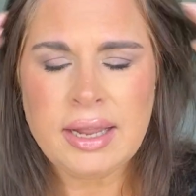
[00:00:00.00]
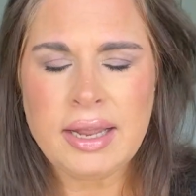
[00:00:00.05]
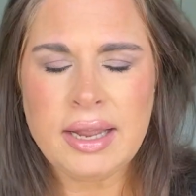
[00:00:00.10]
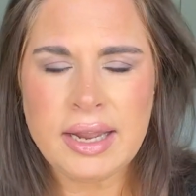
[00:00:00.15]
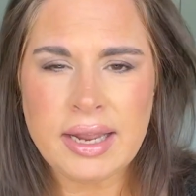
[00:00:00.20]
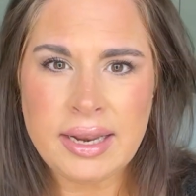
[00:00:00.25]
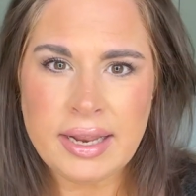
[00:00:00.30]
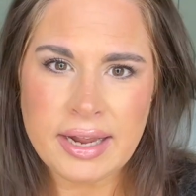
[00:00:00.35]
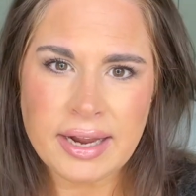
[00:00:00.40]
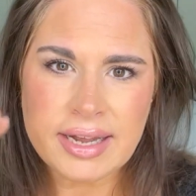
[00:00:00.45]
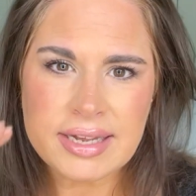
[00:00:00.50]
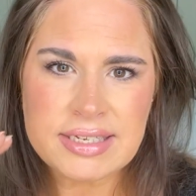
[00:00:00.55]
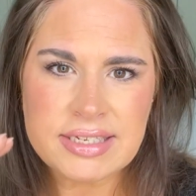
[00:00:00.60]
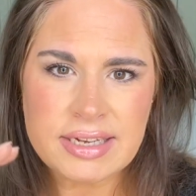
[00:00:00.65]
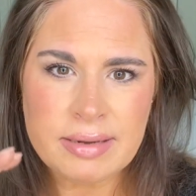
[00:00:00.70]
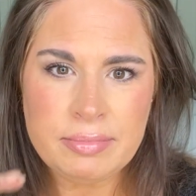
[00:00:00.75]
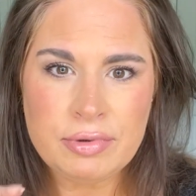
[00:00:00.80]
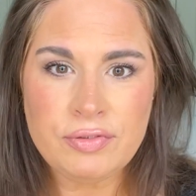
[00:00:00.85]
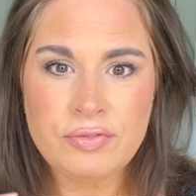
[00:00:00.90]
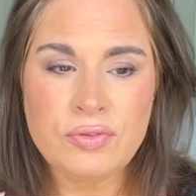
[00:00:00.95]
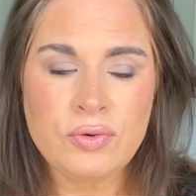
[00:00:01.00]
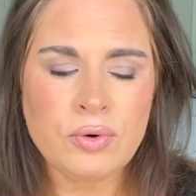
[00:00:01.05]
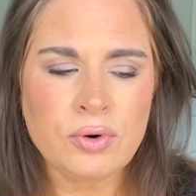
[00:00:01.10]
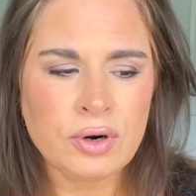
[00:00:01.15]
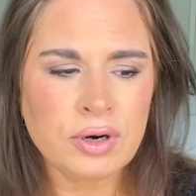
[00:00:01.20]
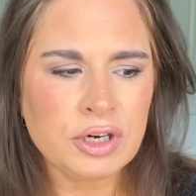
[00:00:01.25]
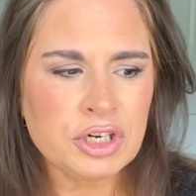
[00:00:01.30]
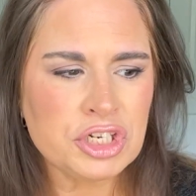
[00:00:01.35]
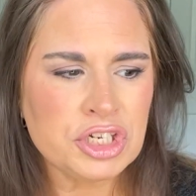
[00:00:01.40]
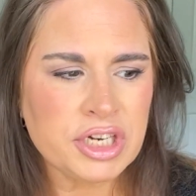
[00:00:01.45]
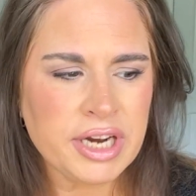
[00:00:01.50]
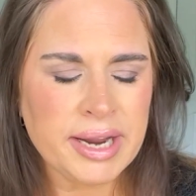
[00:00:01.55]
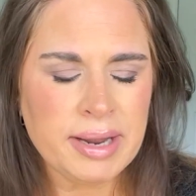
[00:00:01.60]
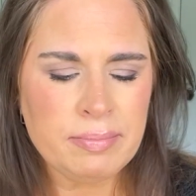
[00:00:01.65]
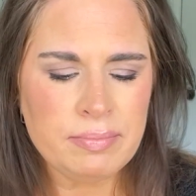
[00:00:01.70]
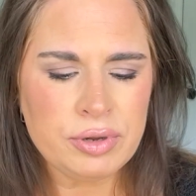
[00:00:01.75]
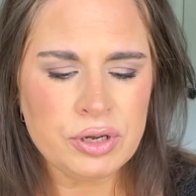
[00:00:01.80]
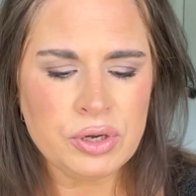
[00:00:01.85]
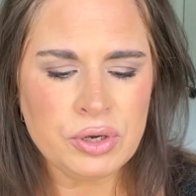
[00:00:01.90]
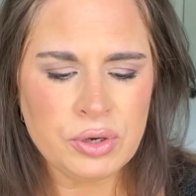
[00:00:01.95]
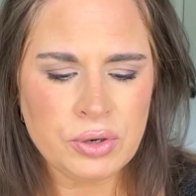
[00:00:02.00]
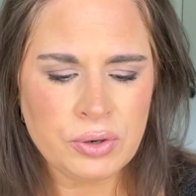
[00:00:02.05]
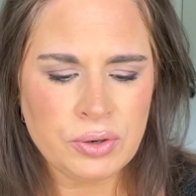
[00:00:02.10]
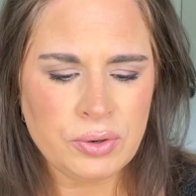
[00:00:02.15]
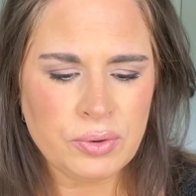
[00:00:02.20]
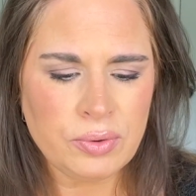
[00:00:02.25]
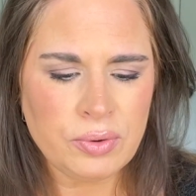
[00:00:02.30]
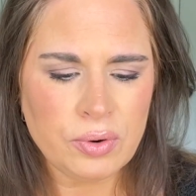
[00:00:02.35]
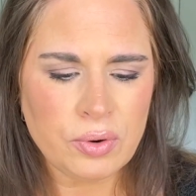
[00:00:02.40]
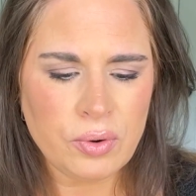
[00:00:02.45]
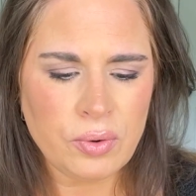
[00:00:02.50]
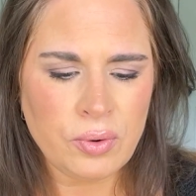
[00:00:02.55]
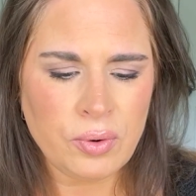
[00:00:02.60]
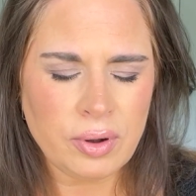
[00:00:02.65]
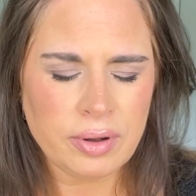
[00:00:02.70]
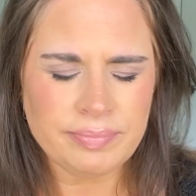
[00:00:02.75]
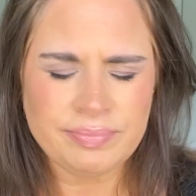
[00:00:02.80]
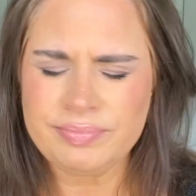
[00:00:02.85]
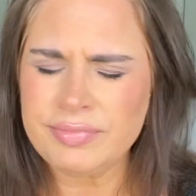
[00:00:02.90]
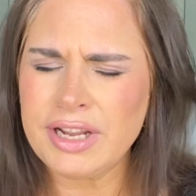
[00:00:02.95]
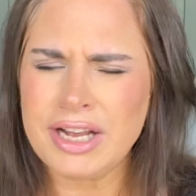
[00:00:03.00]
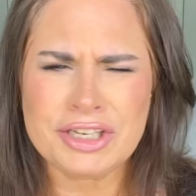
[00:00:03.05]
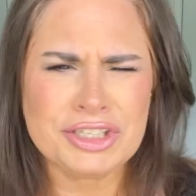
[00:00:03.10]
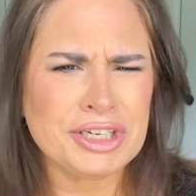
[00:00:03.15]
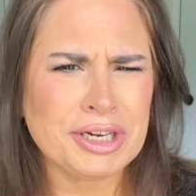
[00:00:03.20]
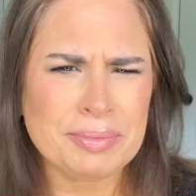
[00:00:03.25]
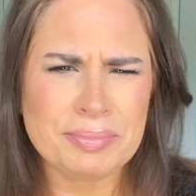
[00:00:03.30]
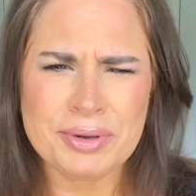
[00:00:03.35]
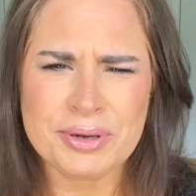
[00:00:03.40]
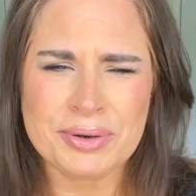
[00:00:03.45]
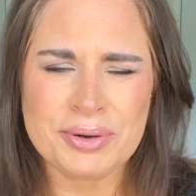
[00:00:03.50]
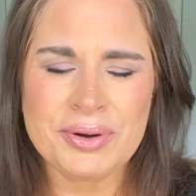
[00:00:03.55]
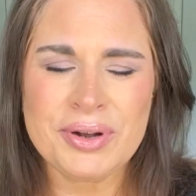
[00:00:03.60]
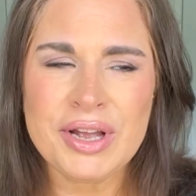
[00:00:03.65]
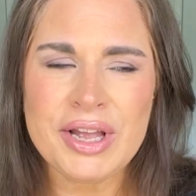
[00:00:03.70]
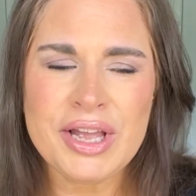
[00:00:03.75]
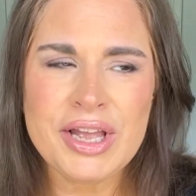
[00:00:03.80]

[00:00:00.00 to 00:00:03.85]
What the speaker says: And like I said before, shampoo, or not shampoo,